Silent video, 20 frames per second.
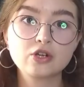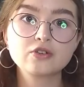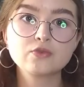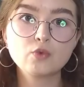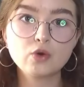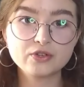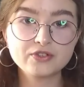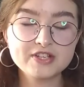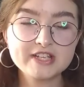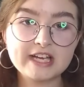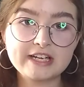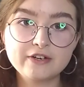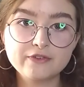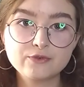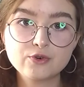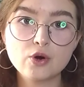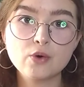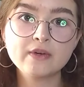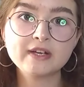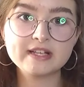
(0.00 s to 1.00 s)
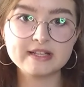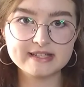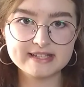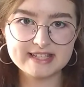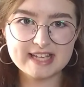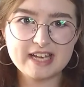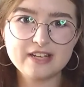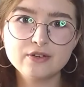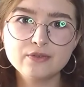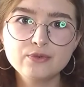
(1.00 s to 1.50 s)
what's kind of going
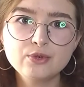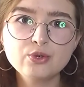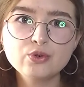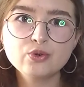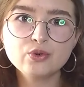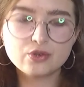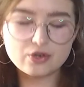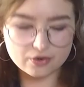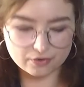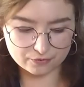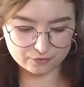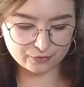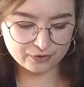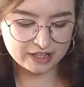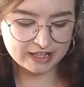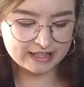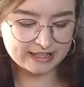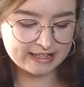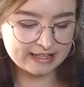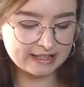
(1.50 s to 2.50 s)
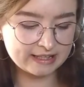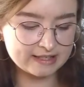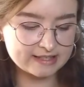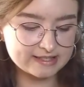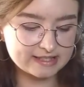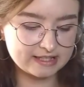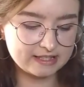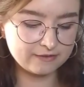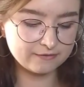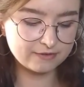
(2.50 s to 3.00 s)
inside of you, or your
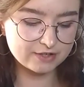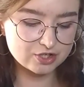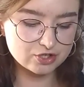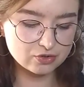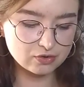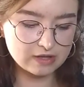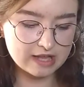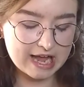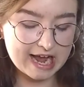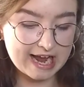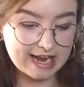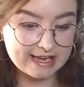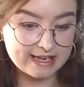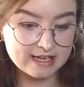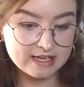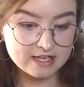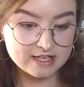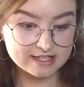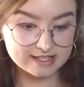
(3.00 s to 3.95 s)
feelings in the July.